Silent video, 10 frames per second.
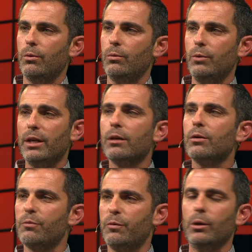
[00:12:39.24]
we
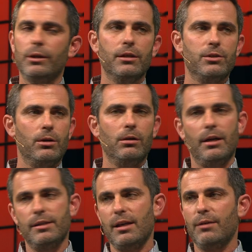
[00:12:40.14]
didn't fully
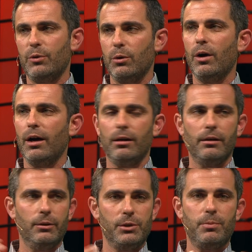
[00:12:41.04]
internalize that for a while,
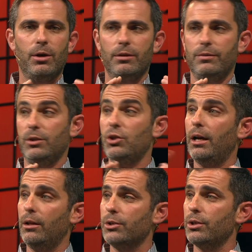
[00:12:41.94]
and it was part of the
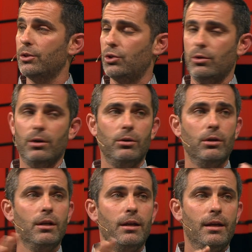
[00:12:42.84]
challenge and the
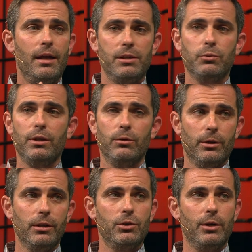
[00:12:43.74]
struggle as we
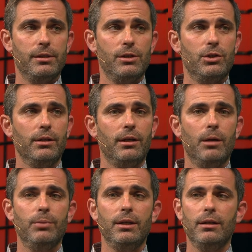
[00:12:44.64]
really transitioned the
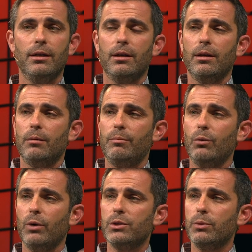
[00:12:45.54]
company.
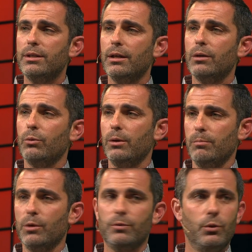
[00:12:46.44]
But once we did, we
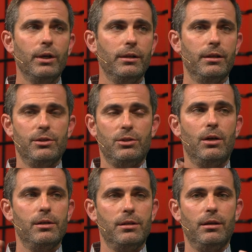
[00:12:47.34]
moved quickly to
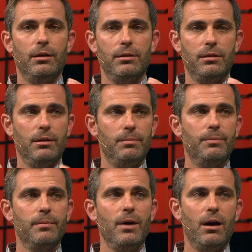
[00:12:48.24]
start to
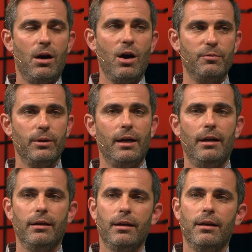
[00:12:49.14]
offer
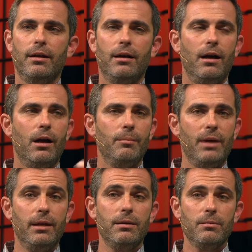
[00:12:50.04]
that.
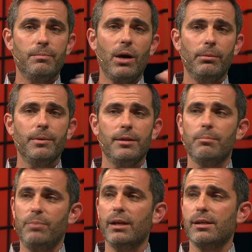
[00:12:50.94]
And probably the
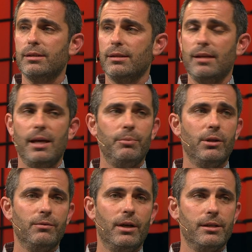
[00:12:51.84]
biggest
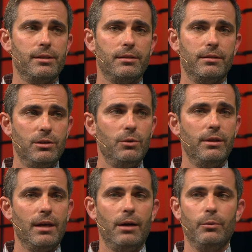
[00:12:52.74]
example of us
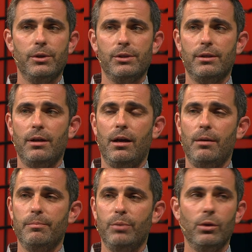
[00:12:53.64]
doing that was
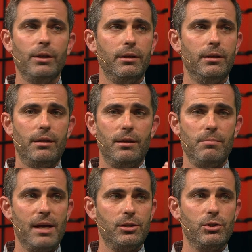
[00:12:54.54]
pulling the
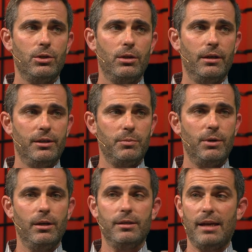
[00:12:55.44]
Messenger
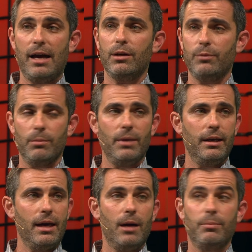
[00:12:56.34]
experience out of our
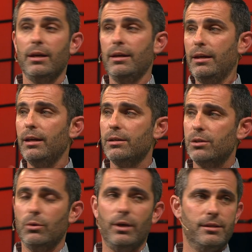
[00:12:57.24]
main app
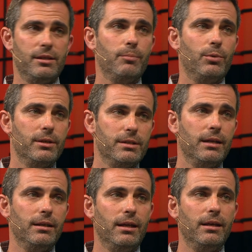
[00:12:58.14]
into a separate
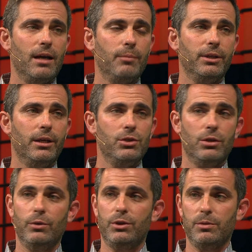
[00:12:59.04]
dedicated
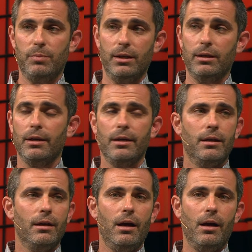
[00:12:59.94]
application, which has been
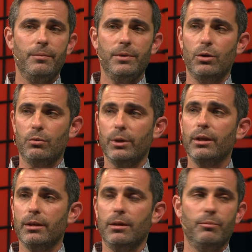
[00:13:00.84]

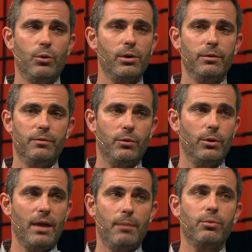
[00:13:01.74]
really important for
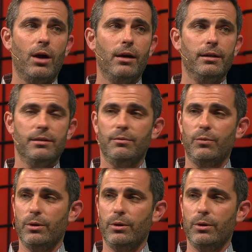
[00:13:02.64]
that product and for